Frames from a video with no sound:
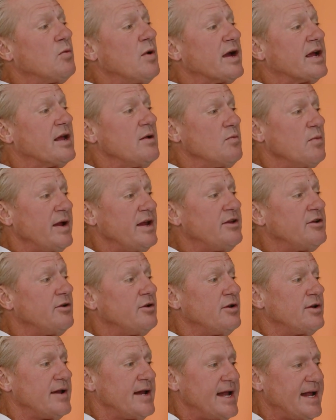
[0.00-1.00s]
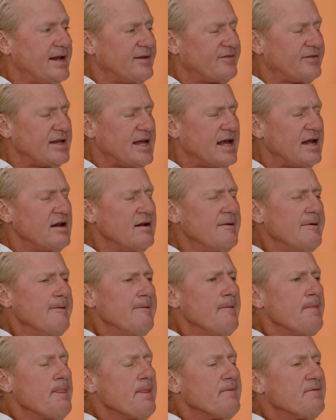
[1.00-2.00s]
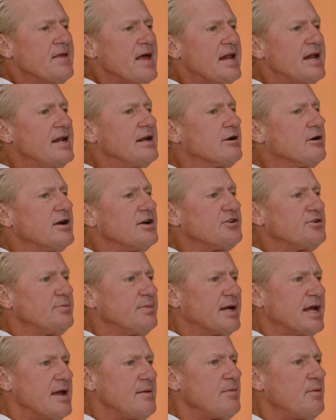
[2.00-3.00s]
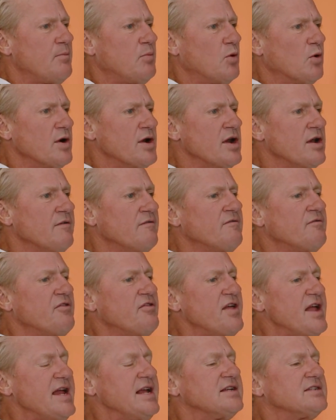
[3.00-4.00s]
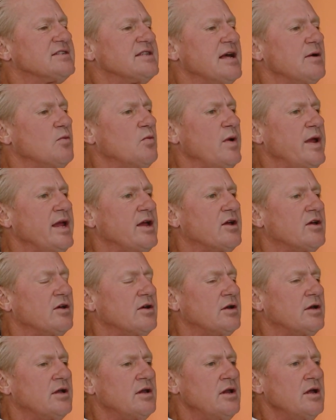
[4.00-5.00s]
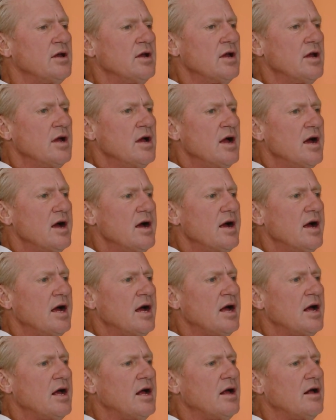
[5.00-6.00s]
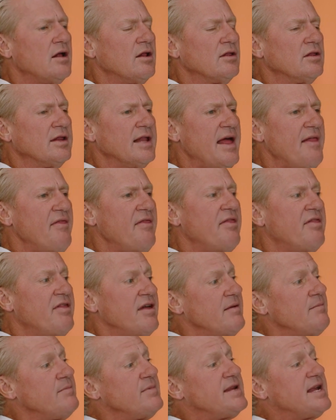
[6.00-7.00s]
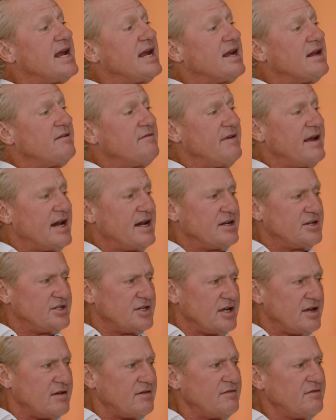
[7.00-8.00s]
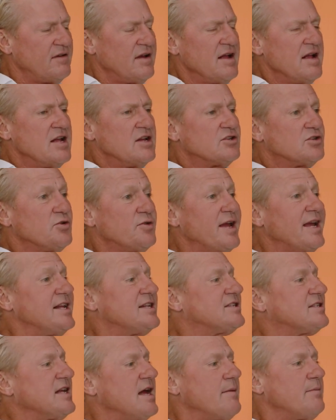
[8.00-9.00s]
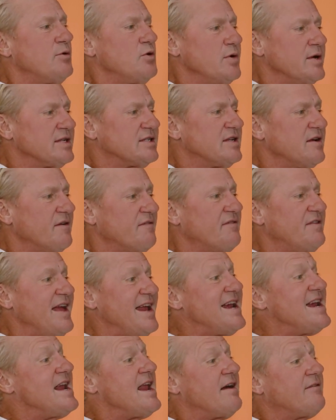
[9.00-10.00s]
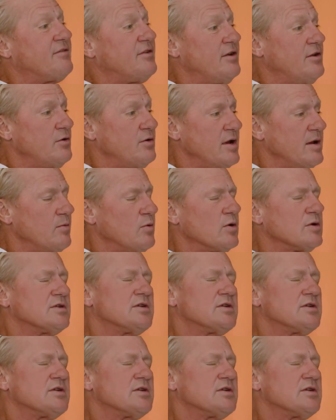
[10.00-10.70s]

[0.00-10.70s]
What can we do to enhance that? That integration became important of things that we could let them take advantage of so they could stop doing stuff they didn't have to do anymore.